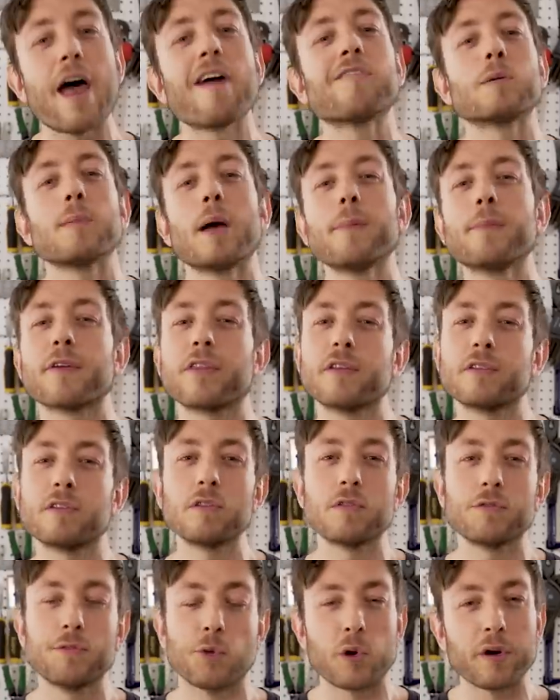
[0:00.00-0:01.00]
Now remember this
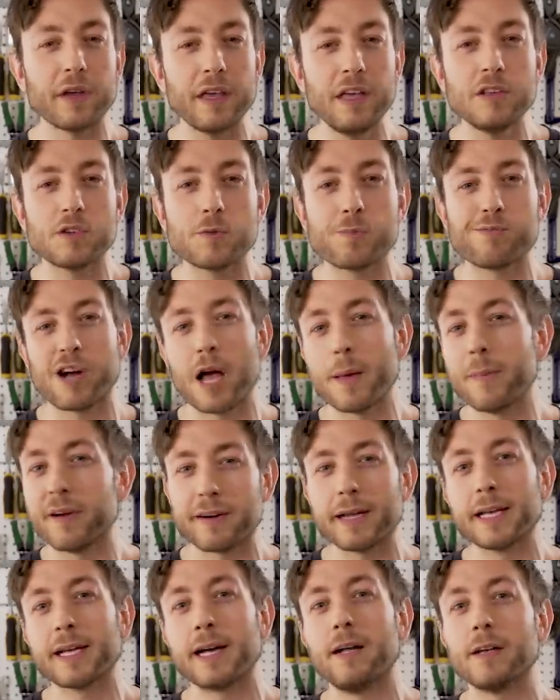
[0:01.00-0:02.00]
is for each
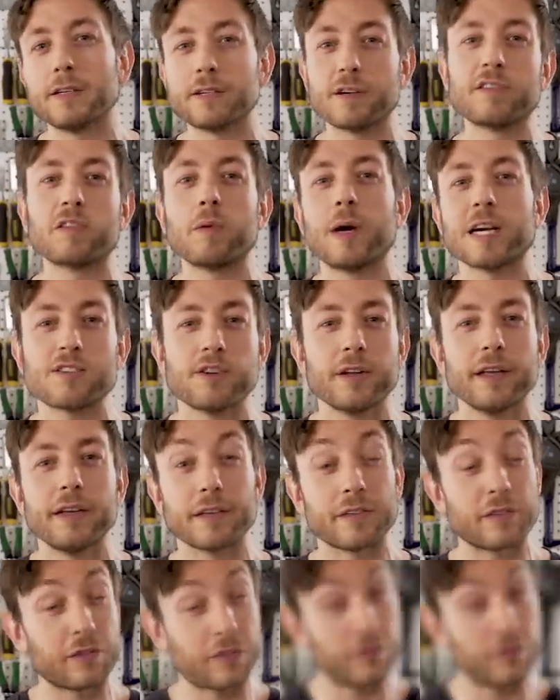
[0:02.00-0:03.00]
primary color, so actually it's